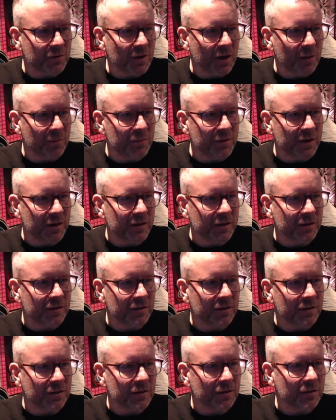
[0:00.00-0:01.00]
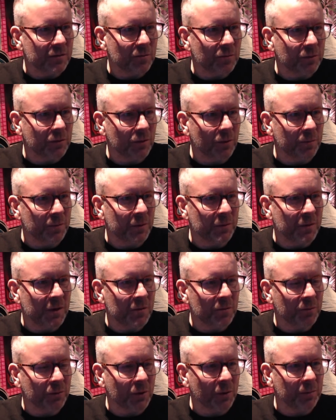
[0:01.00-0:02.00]
to update it
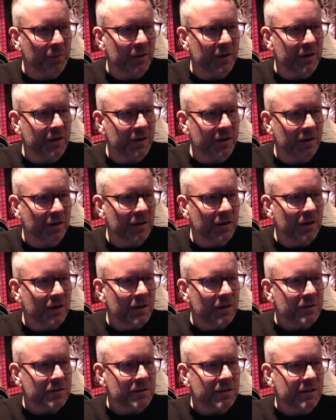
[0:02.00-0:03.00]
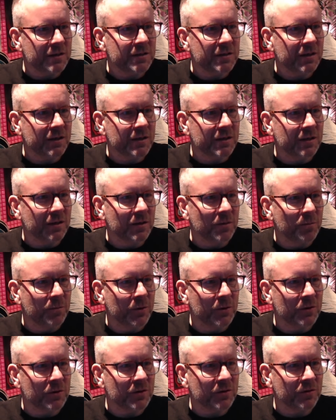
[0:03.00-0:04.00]
properly here. So let's check in the
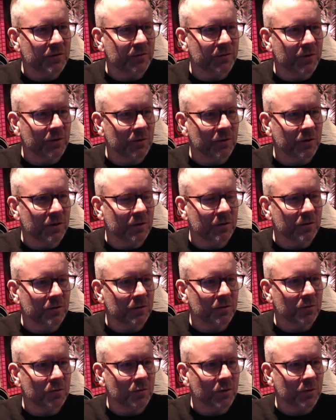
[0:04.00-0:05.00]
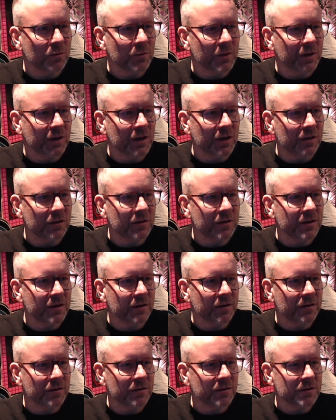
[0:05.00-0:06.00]
components folder what we got
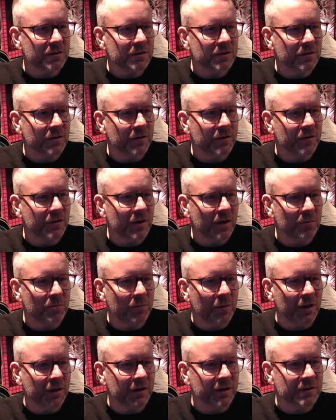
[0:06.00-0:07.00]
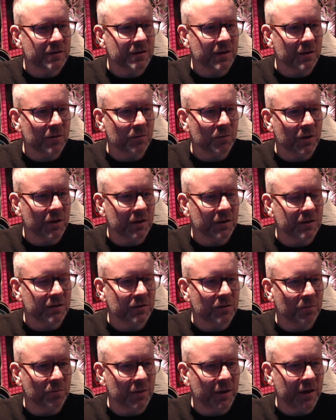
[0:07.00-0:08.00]
here. So the thumb, I guess that one is
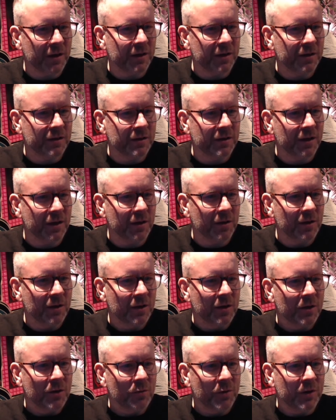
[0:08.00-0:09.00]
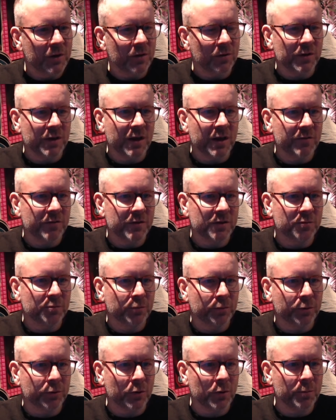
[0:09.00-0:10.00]
complaining. Yeah, we don't have this
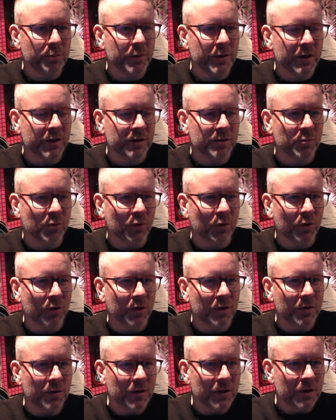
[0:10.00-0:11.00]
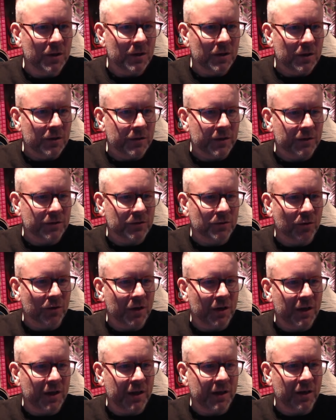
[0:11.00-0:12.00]
prop anymore. That's called
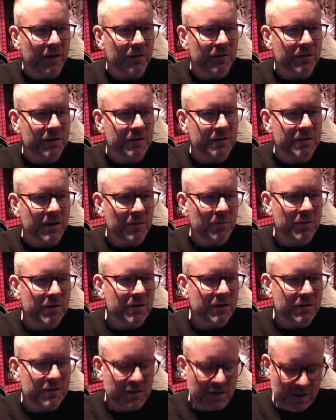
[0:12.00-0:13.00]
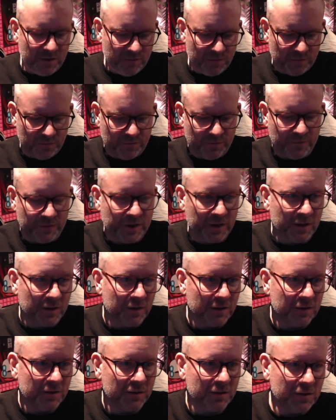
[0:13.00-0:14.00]
layout. Instead, we just have fill.